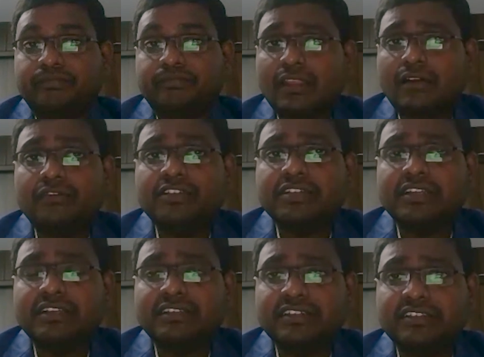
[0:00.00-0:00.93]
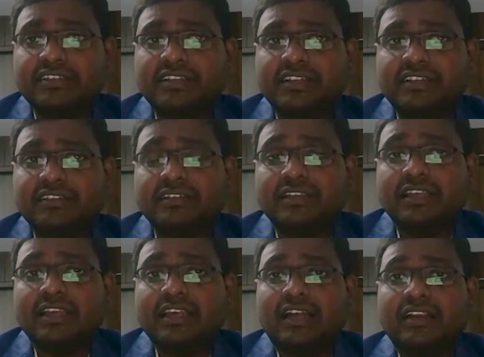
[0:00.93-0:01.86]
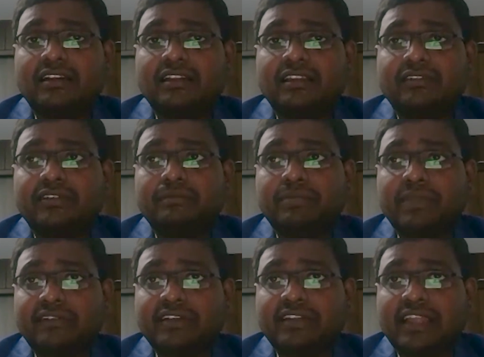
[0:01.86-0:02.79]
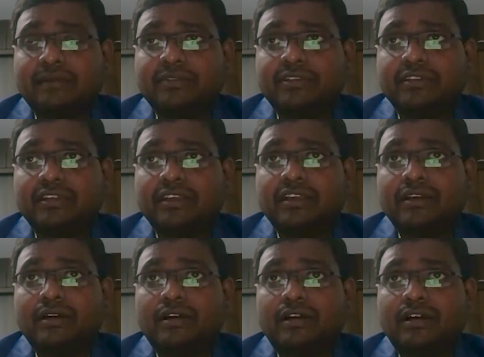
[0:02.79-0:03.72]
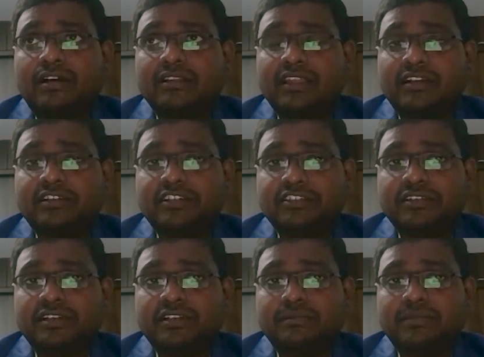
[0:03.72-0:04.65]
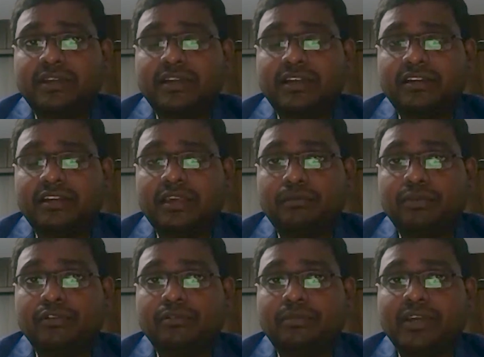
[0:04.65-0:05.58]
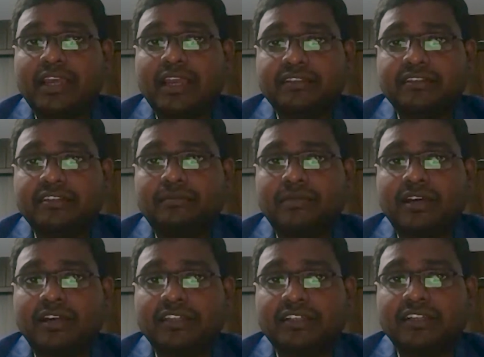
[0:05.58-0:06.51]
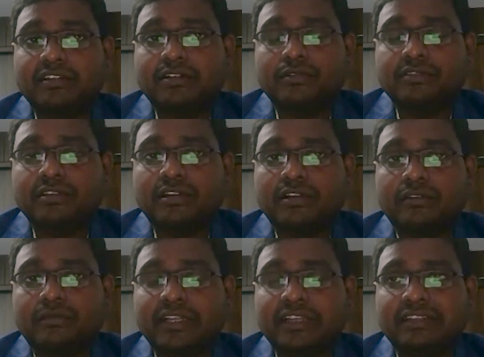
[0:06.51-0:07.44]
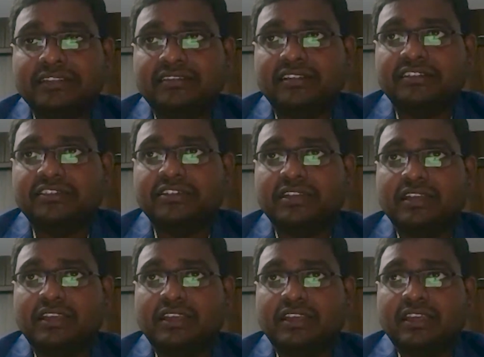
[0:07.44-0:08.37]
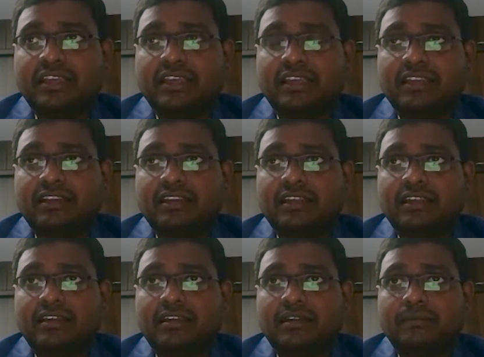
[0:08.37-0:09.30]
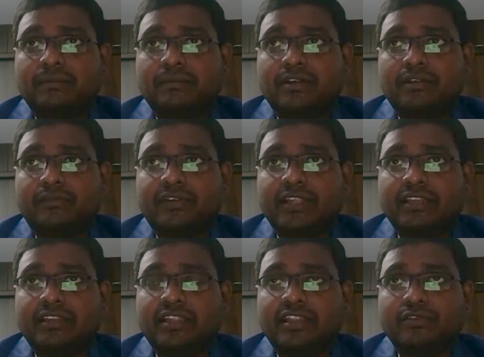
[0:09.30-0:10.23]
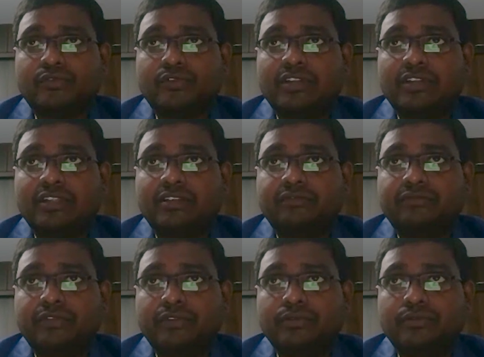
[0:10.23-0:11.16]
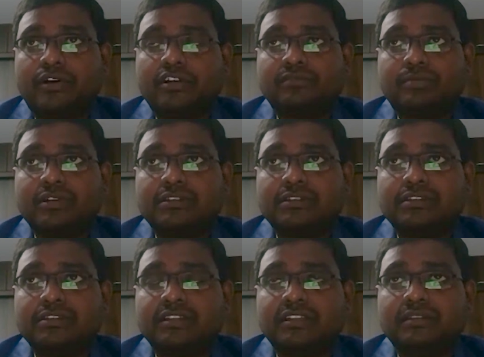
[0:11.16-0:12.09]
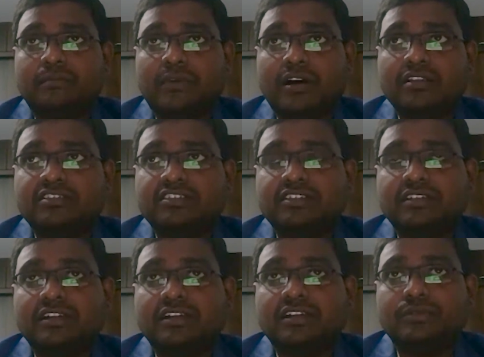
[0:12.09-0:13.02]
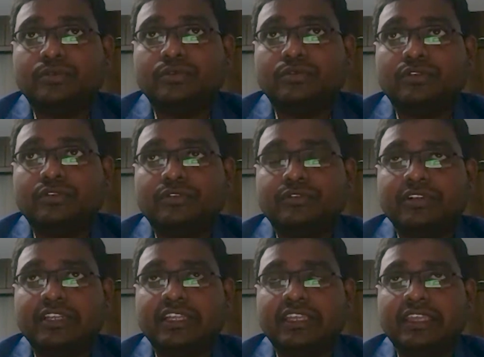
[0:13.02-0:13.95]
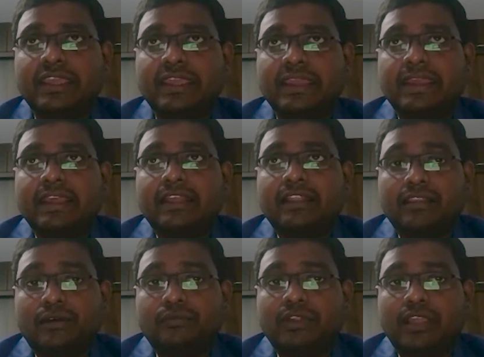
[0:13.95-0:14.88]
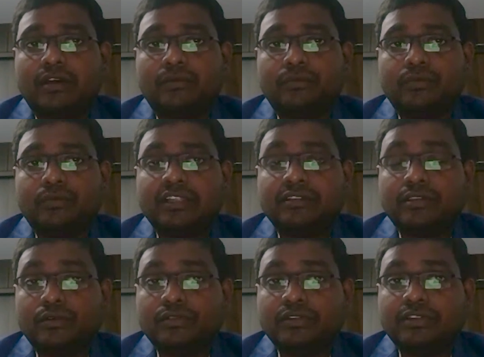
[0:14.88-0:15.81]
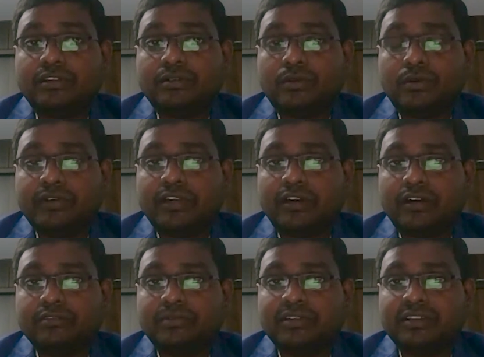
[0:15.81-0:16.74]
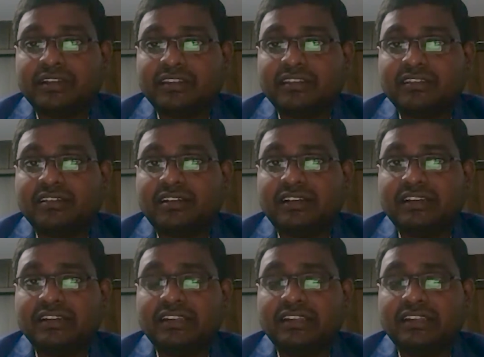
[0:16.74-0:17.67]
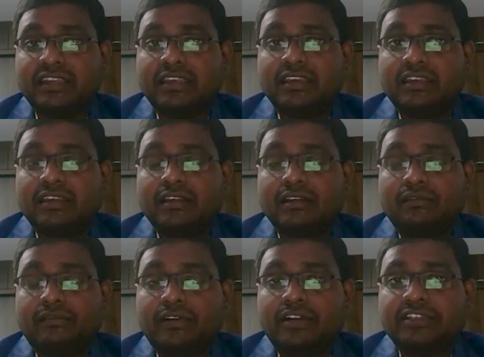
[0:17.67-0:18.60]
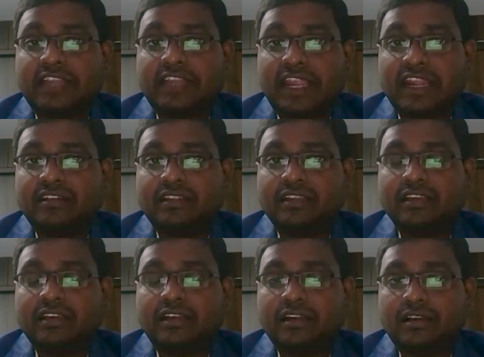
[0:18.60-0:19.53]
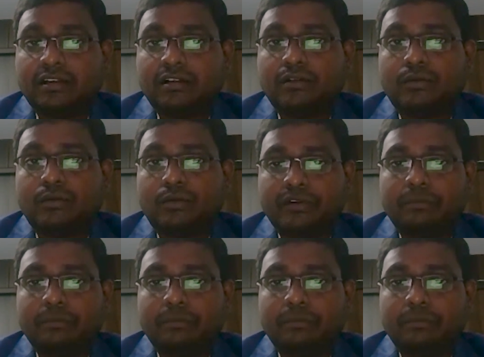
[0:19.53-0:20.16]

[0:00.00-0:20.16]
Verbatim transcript: officially designated, and even private labs uh, they are tested and approved by ICMR, Indian Council of Medical Research. And uh, uh, when there were only few hospitals in March 2020, uh, now we have more than 1,000 COVID hospitals across the country for tackling COVID